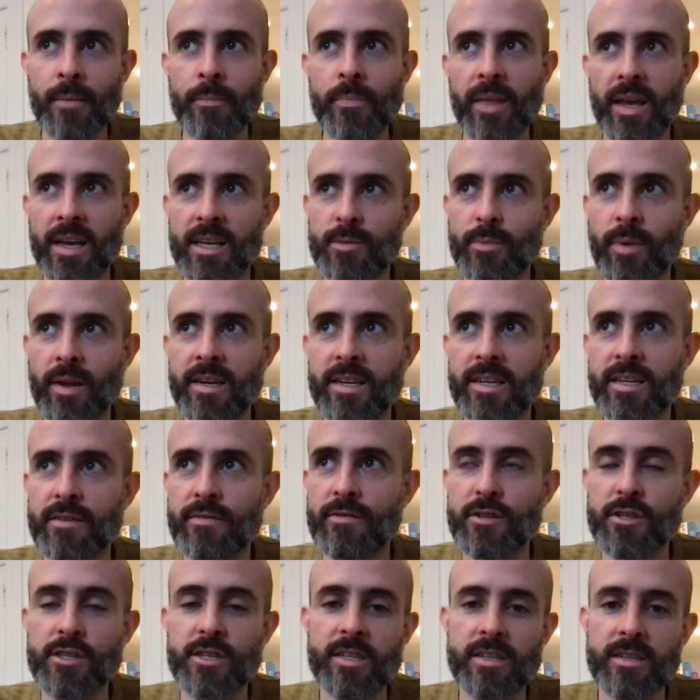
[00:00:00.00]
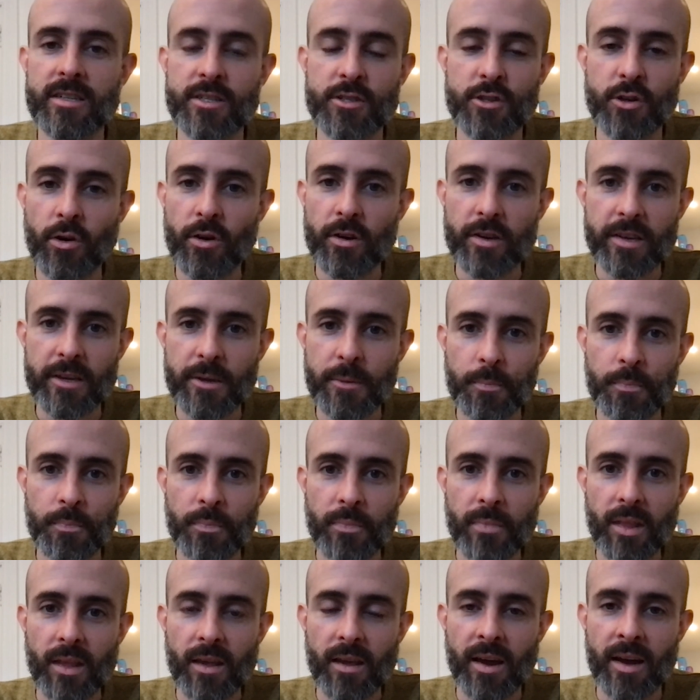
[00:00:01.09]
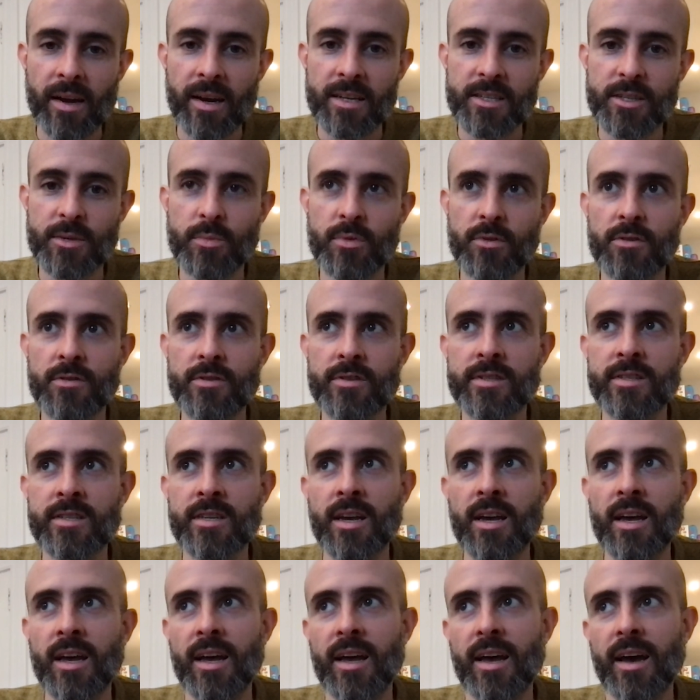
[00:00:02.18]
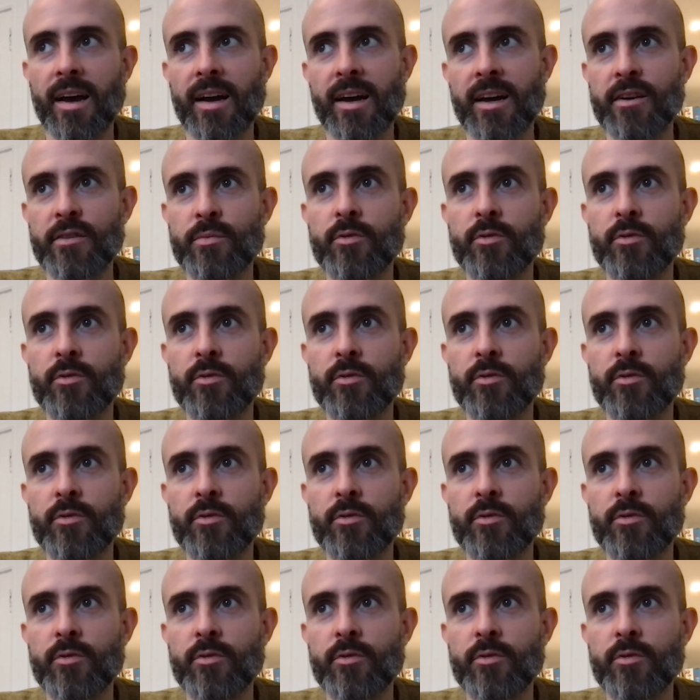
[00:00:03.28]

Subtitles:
expended for sheer joy. And I suppose a kind of